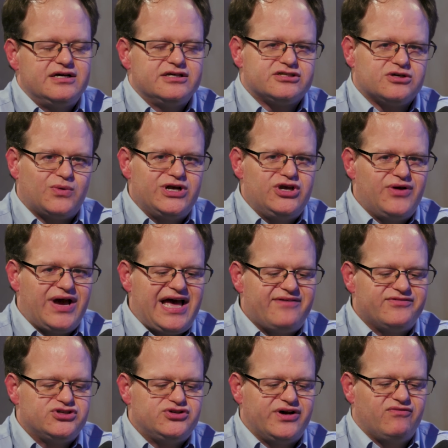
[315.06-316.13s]
So what you
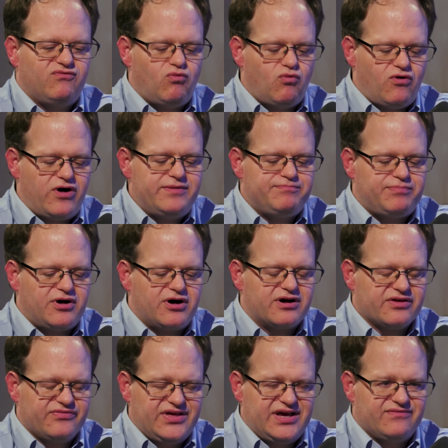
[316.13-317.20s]
have is you have one
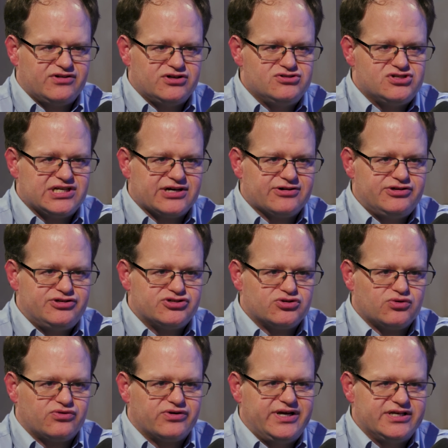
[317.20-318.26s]
part of the evolutionary
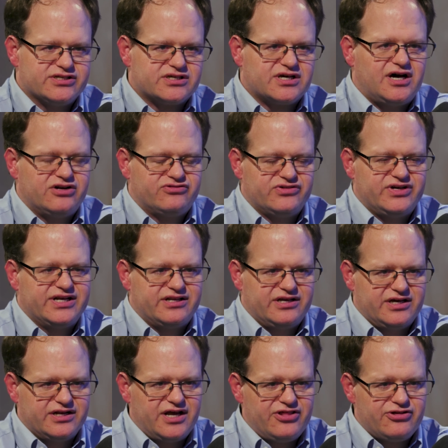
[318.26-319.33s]
story is
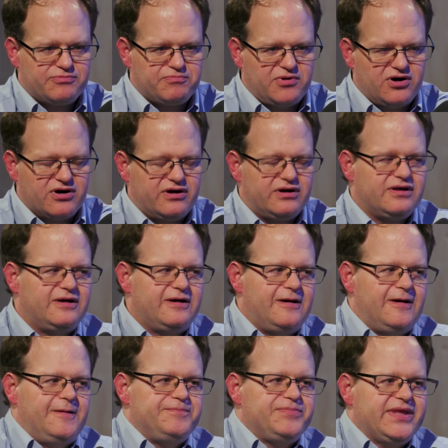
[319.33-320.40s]
contradicting another part,
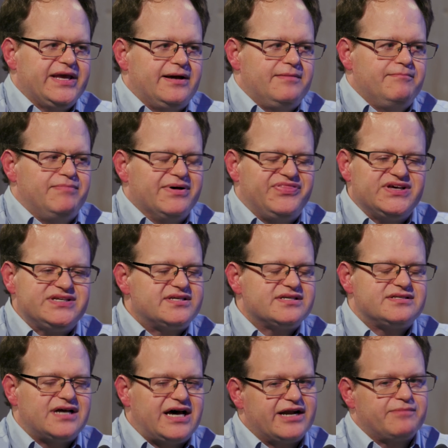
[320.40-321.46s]
but this
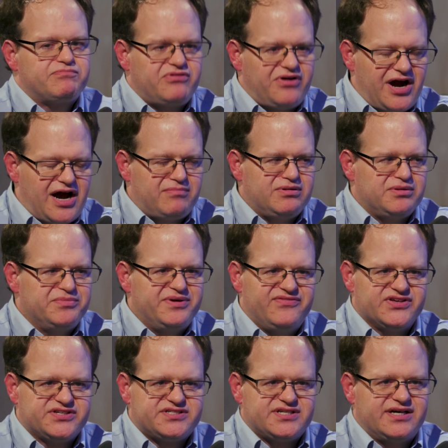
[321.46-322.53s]
is not a problem
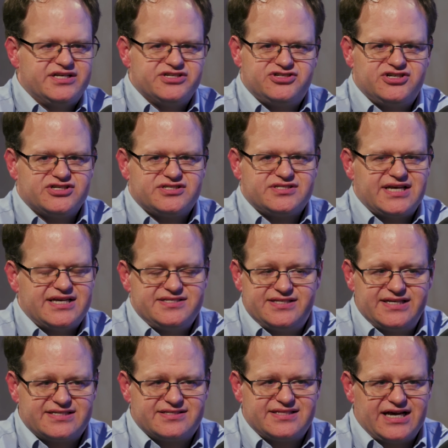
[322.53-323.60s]
if the sun is just, say,
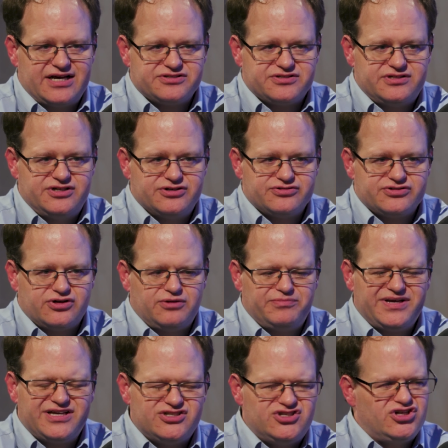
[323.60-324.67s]
6,000 years old,
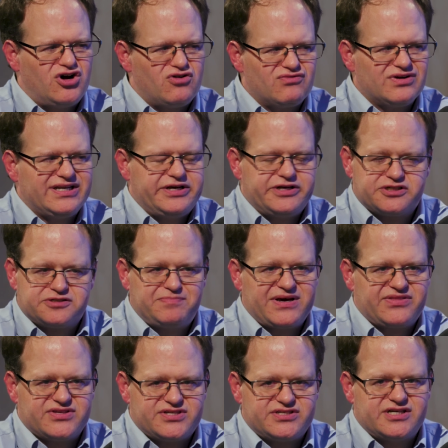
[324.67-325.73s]
because you don't really
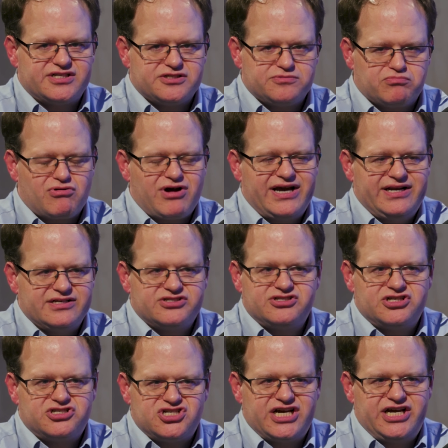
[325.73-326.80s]
expect the sun's brightness
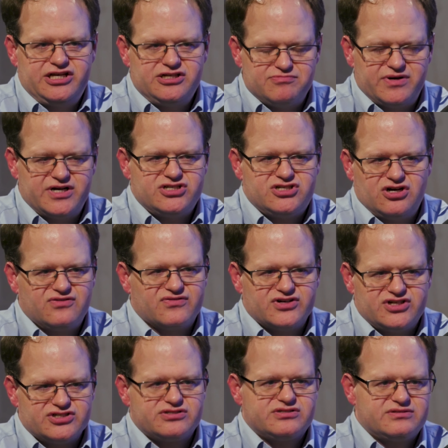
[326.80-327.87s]
to change much over
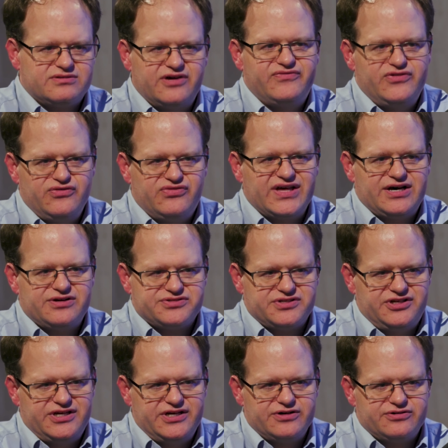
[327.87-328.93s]
just a few
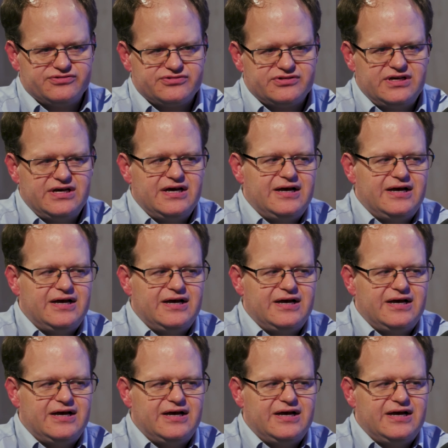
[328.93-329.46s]
thousand years.